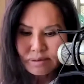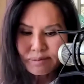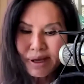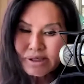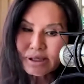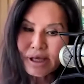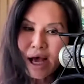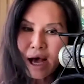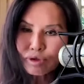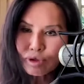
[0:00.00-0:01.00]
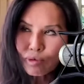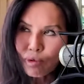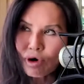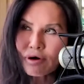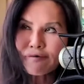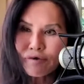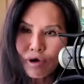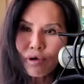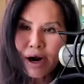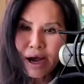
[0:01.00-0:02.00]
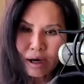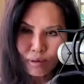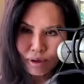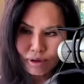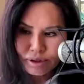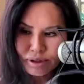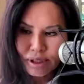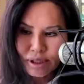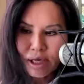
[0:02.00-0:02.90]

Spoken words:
basically how to work fewer hours